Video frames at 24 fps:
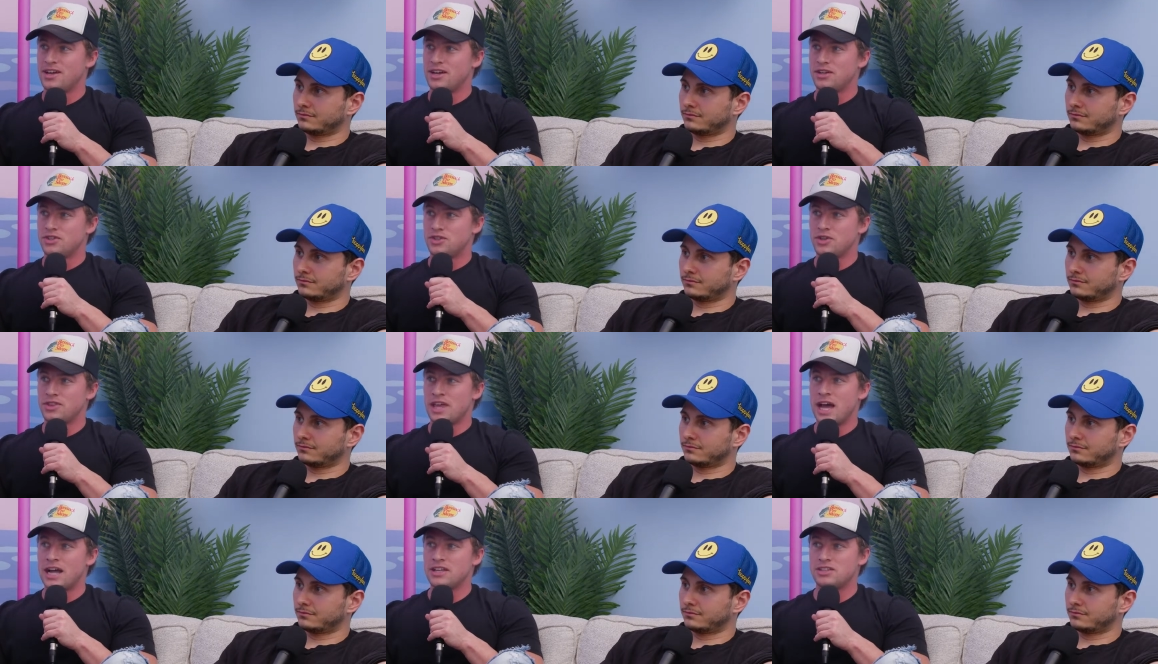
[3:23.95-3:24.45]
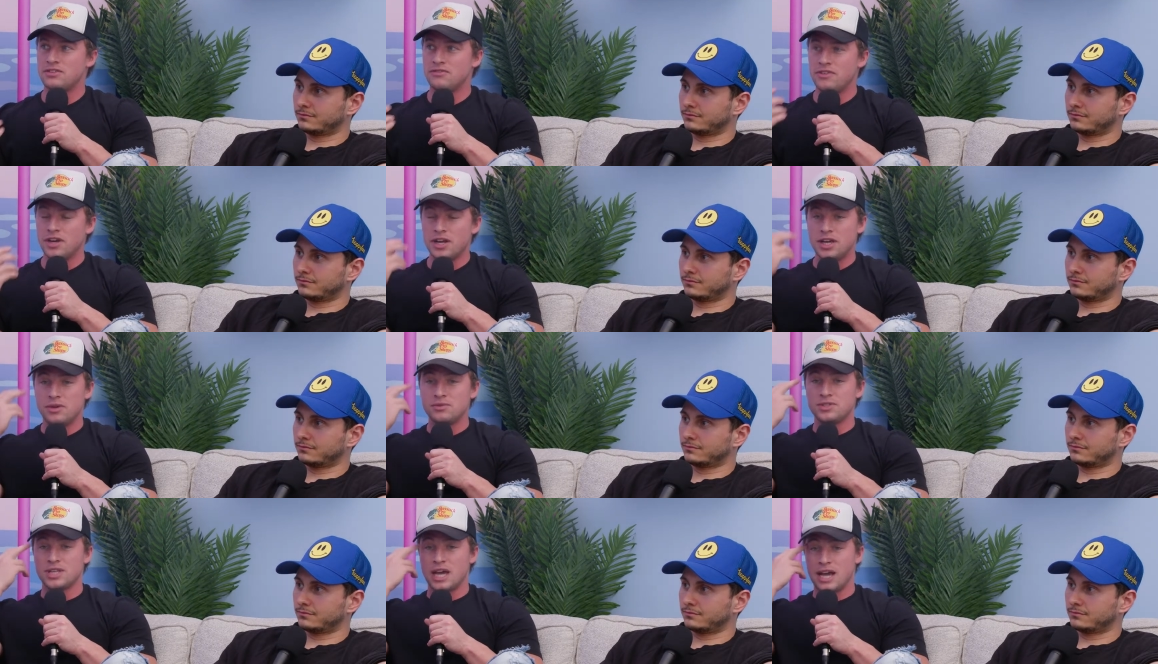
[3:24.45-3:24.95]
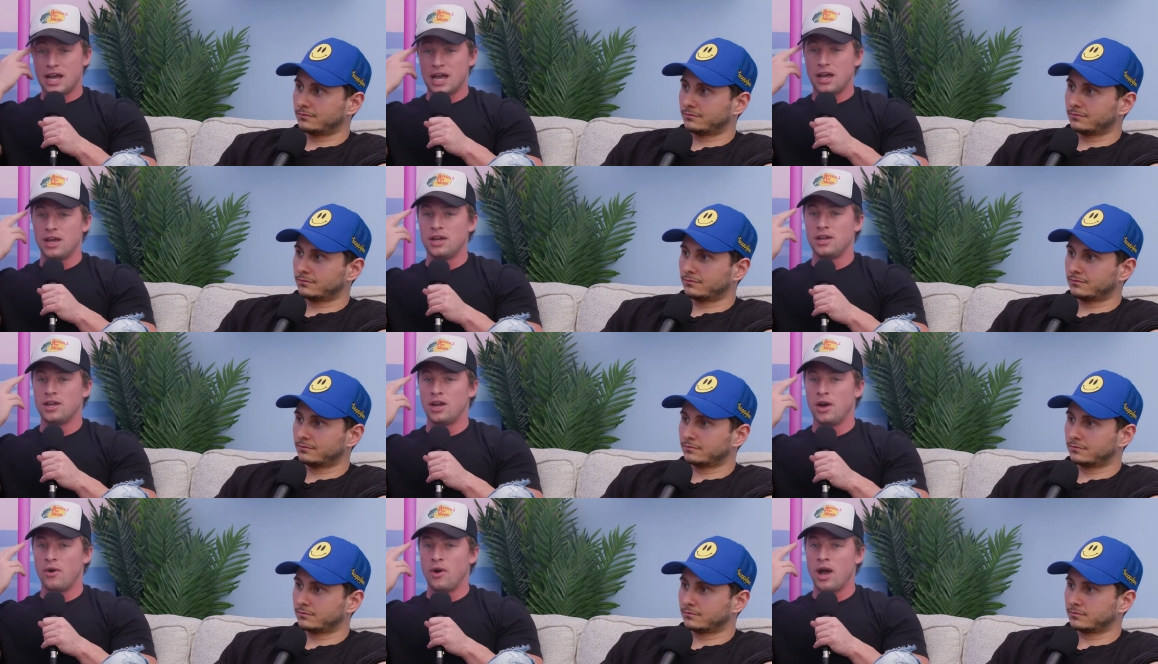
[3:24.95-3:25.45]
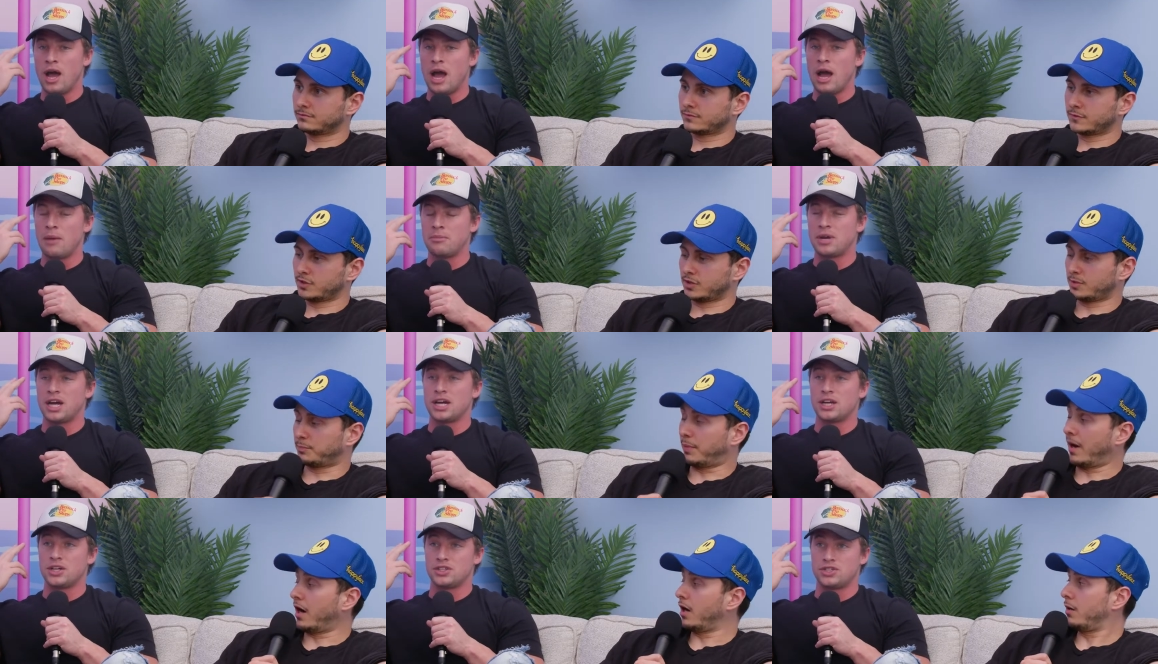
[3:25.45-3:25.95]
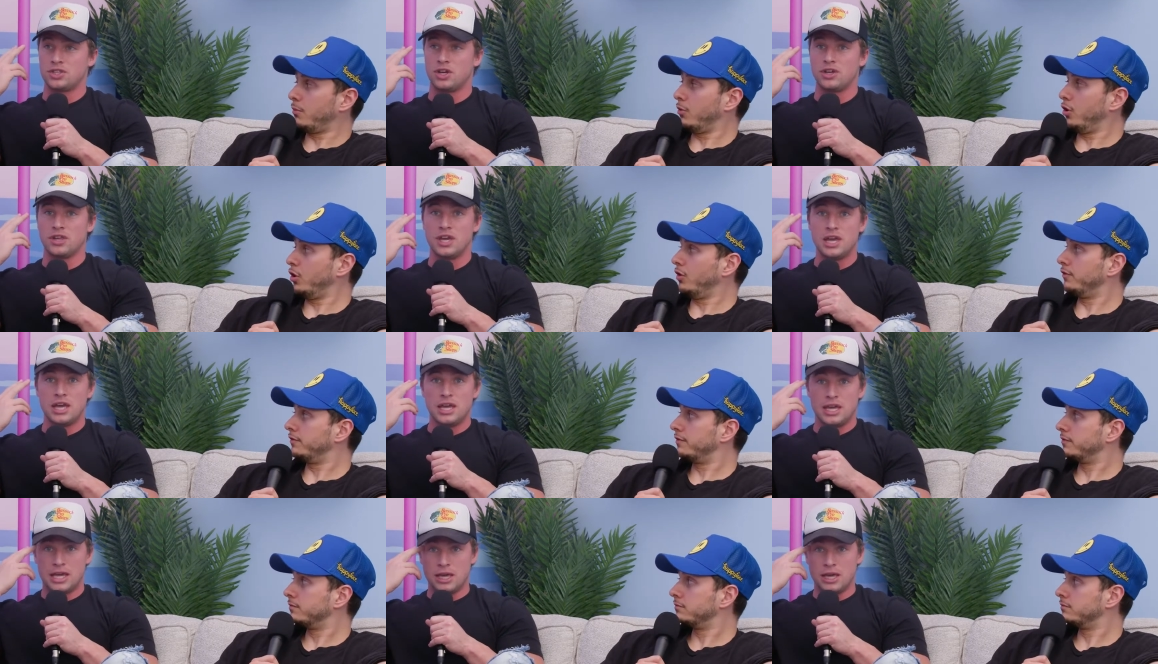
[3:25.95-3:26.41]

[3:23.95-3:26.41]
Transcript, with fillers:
Speaker 1: So that's a, he was like, you know what? I'm not going to move.